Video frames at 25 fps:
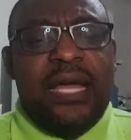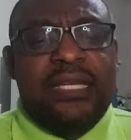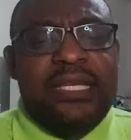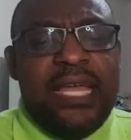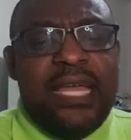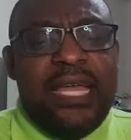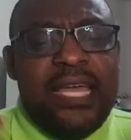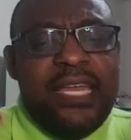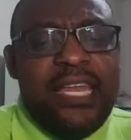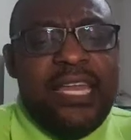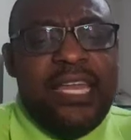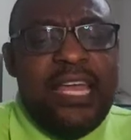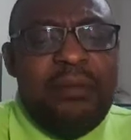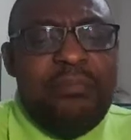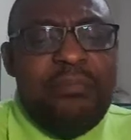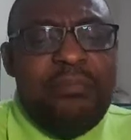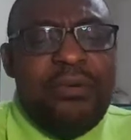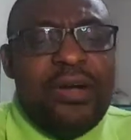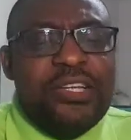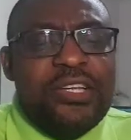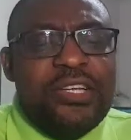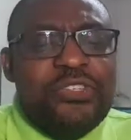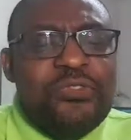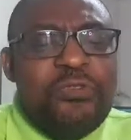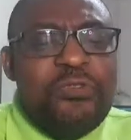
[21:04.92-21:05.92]

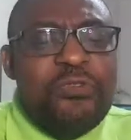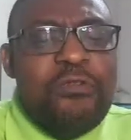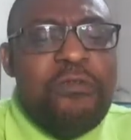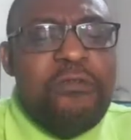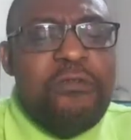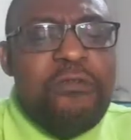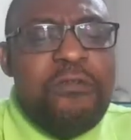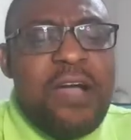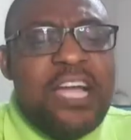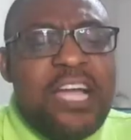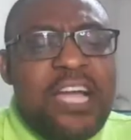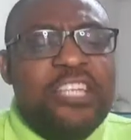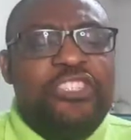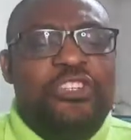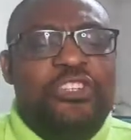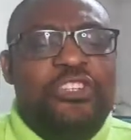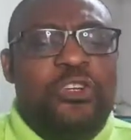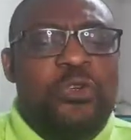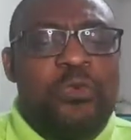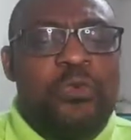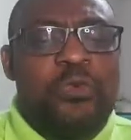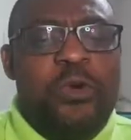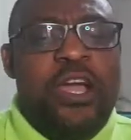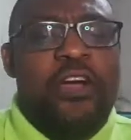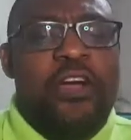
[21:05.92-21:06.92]
enable us to
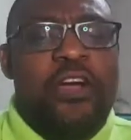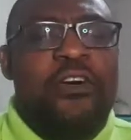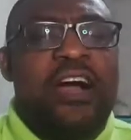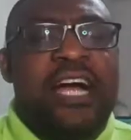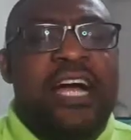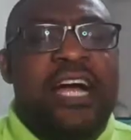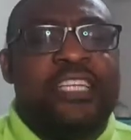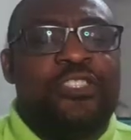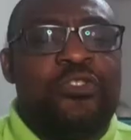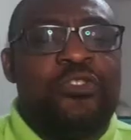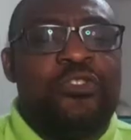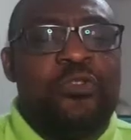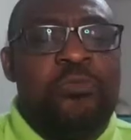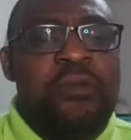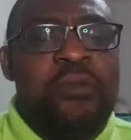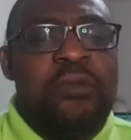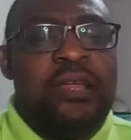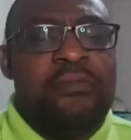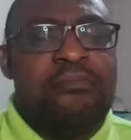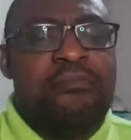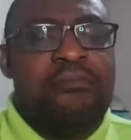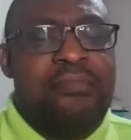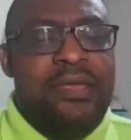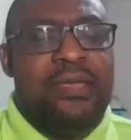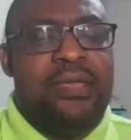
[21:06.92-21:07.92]
function well as
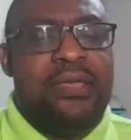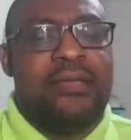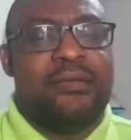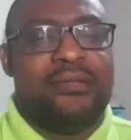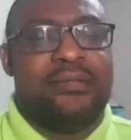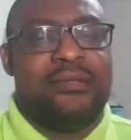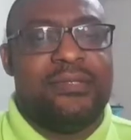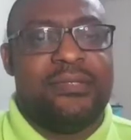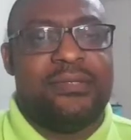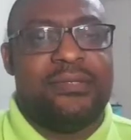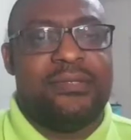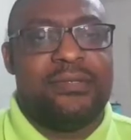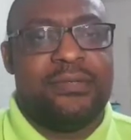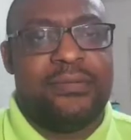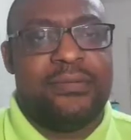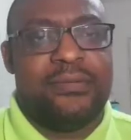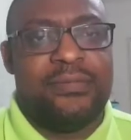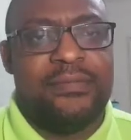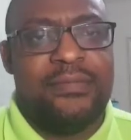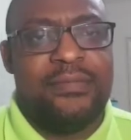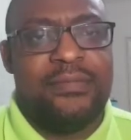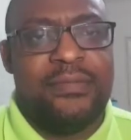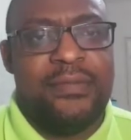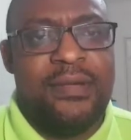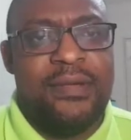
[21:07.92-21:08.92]
human beings.
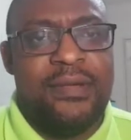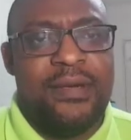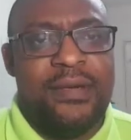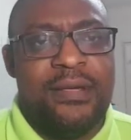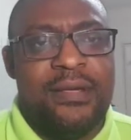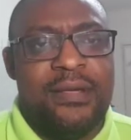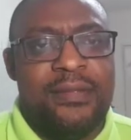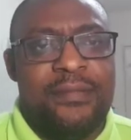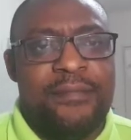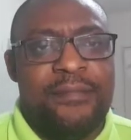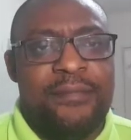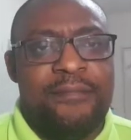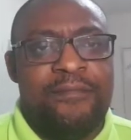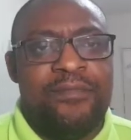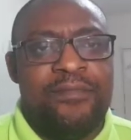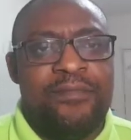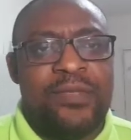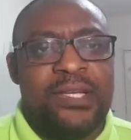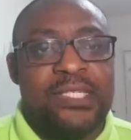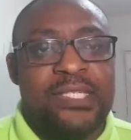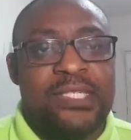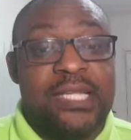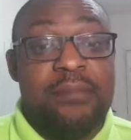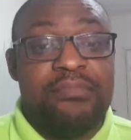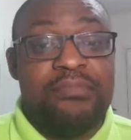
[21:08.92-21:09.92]

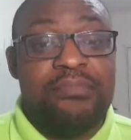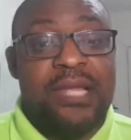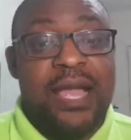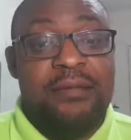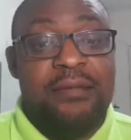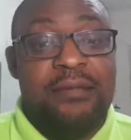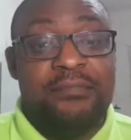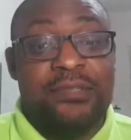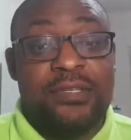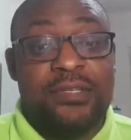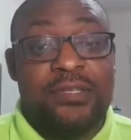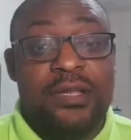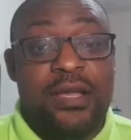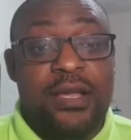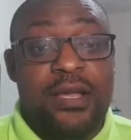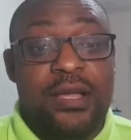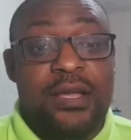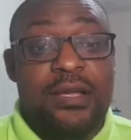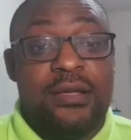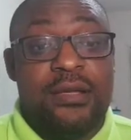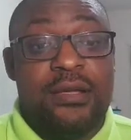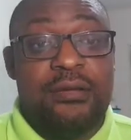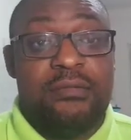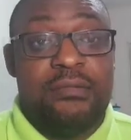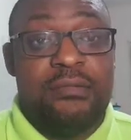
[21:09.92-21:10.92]
Sometimes
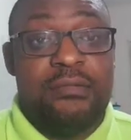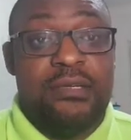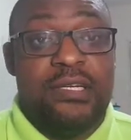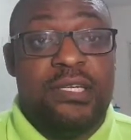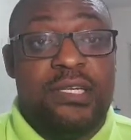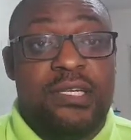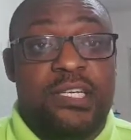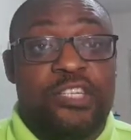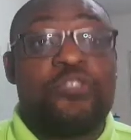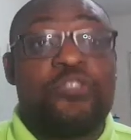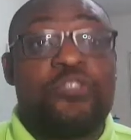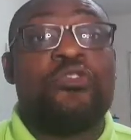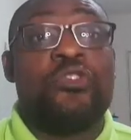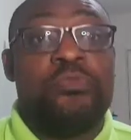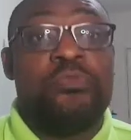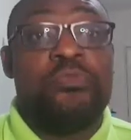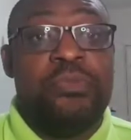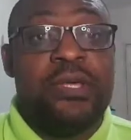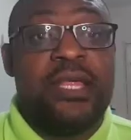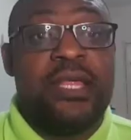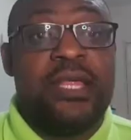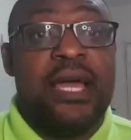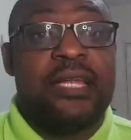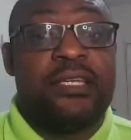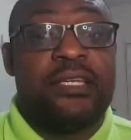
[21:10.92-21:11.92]
it could
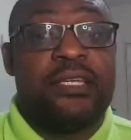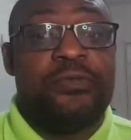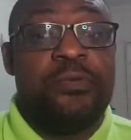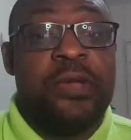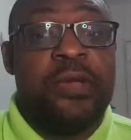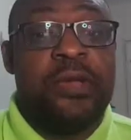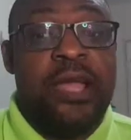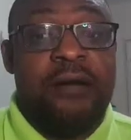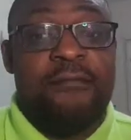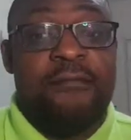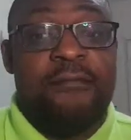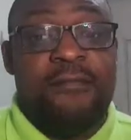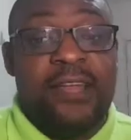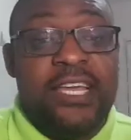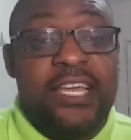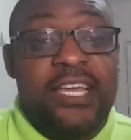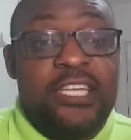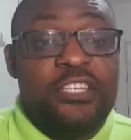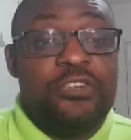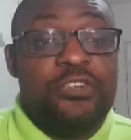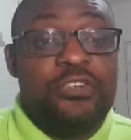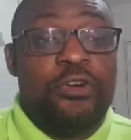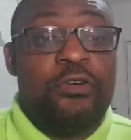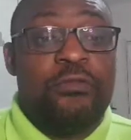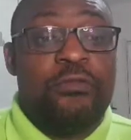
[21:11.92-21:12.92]
be that we have
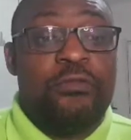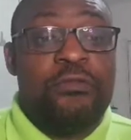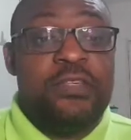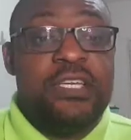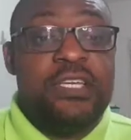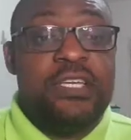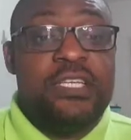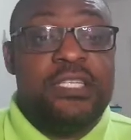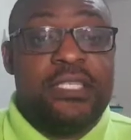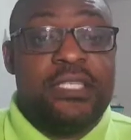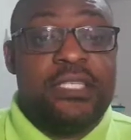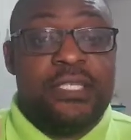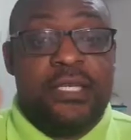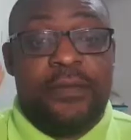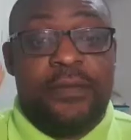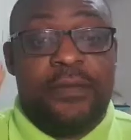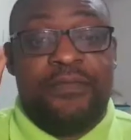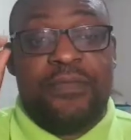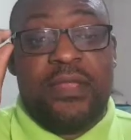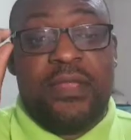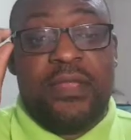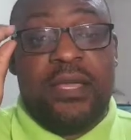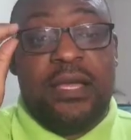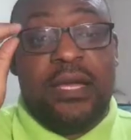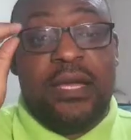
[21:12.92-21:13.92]
learned of these
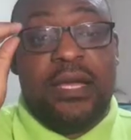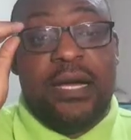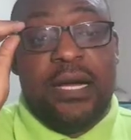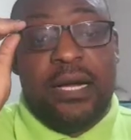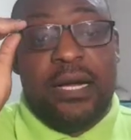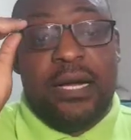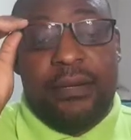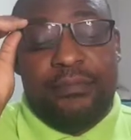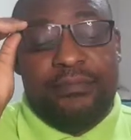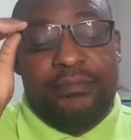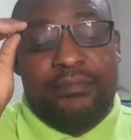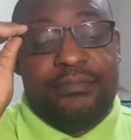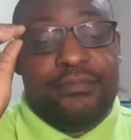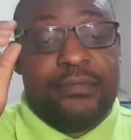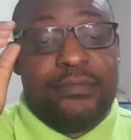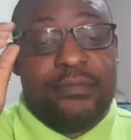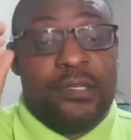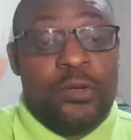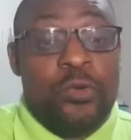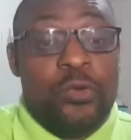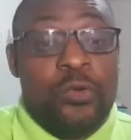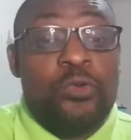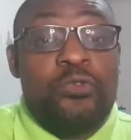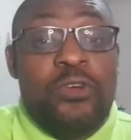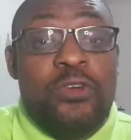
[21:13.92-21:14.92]

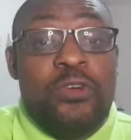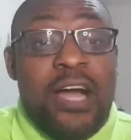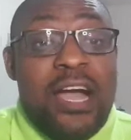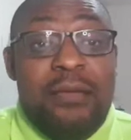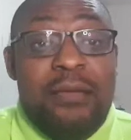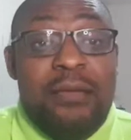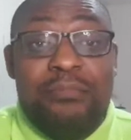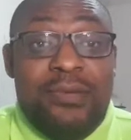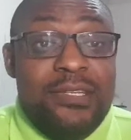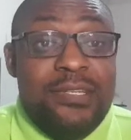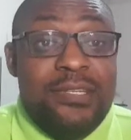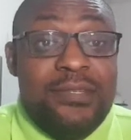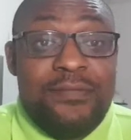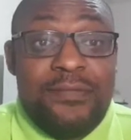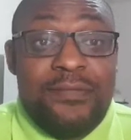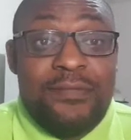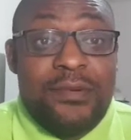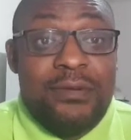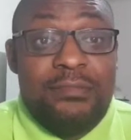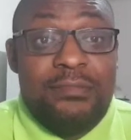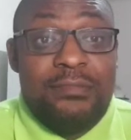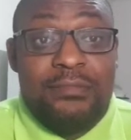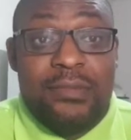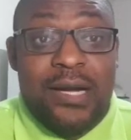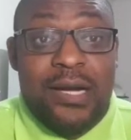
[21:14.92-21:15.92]
good habits
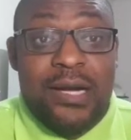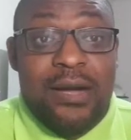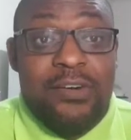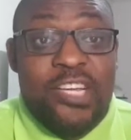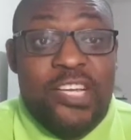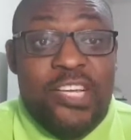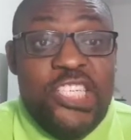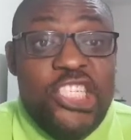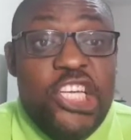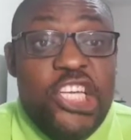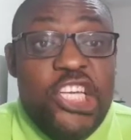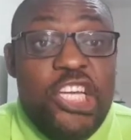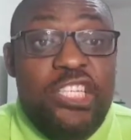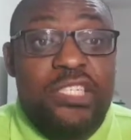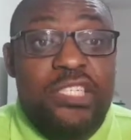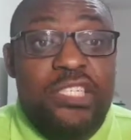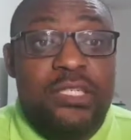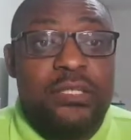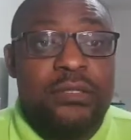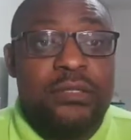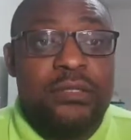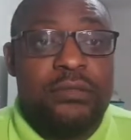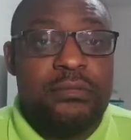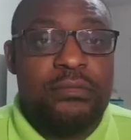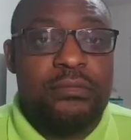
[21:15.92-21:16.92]
from our
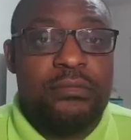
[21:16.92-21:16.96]
church,